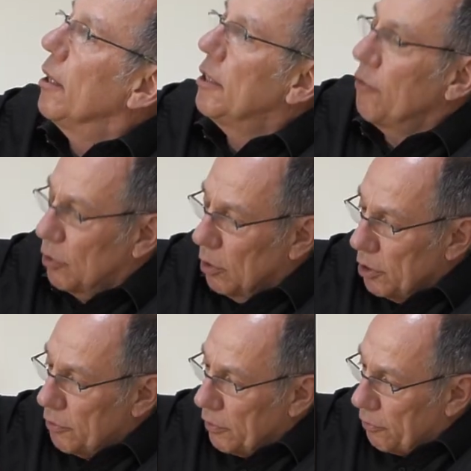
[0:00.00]
different
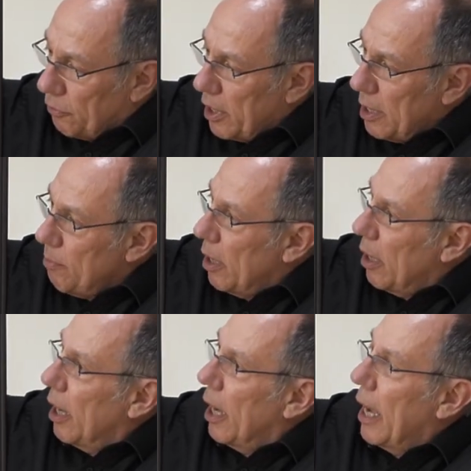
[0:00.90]
colours for the frame,
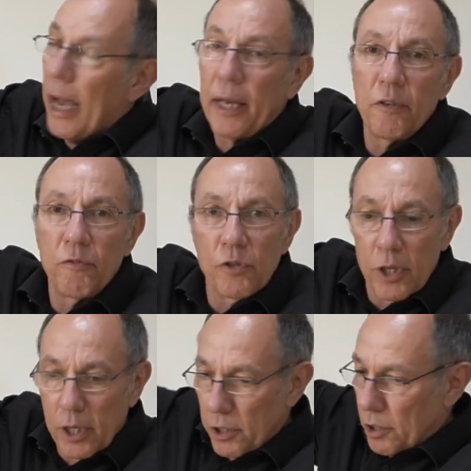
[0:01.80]
and different
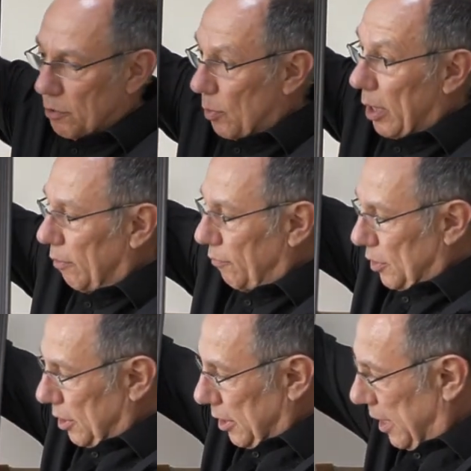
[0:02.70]
sizes as well,
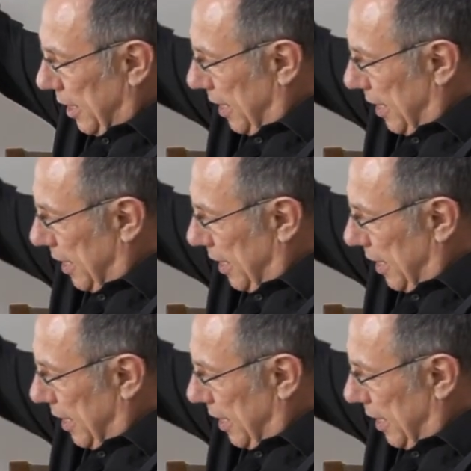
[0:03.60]
obviously.